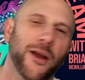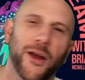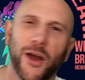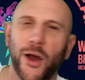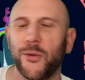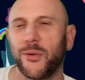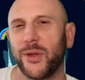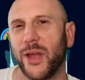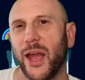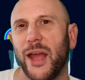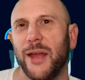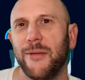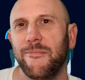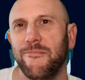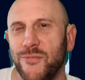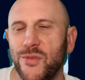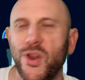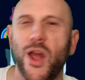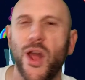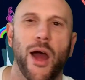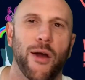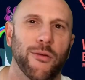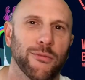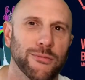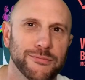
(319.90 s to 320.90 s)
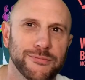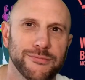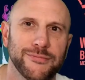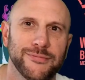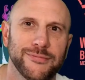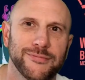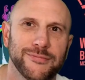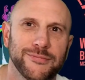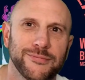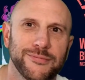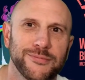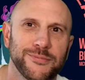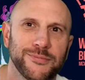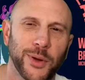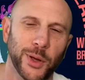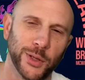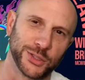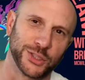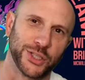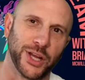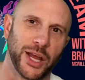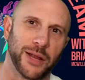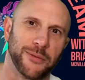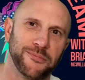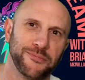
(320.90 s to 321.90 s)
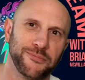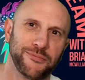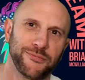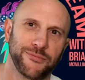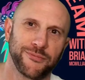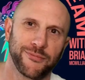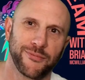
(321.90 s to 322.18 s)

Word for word: Okay, no. Bullshit.